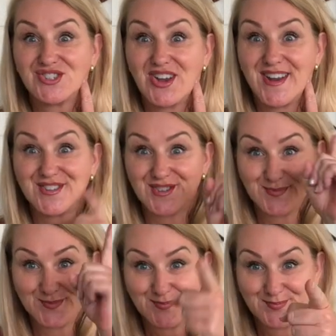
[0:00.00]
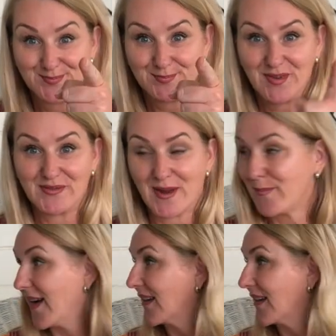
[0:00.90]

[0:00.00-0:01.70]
change. Be right back.